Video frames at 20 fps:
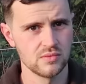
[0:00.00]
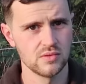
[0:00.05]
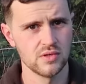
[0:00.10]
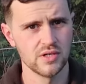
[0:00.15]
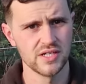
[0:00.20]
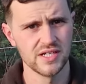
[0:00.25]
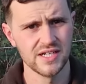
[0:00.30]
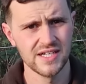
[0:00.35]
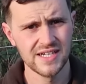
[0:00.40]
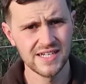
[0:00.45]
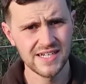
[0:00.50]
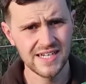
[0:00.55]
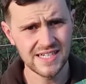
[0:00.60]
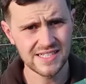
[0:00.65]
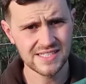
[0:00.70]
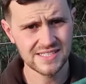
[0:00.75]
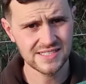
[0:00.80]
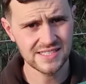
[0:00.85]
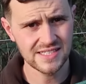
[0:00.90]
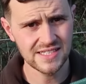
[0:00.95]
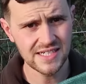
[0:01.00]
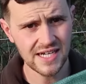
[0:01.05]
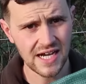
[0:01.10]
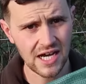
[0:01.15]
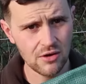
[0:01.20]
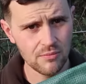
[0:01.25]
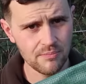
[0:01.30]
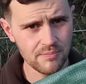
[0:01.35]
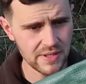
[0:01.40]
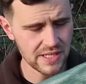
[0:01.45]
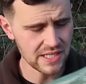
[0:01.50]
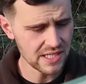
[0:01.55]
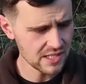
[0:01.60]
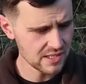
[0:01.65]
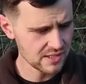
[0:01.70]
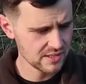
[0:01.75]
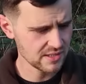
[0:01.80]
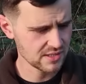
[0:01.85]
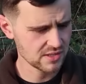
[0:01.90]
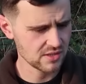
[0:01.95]
All right, let's see how big
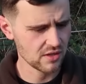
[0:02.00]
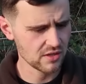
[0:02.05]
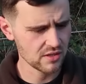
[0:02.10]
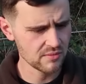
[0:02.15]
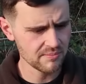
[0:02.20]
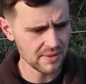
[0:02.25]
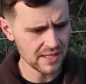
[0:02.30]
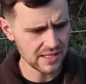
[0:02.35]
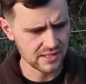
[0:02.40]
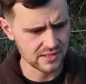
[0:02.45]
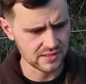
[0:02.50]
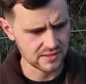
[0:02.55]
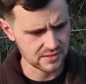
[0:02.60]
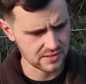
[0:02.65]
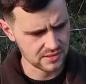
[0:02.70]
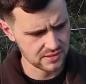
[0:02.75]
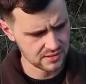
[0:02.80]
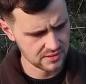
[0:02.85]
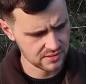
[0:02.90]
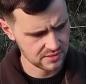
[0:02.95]
this garden bag is.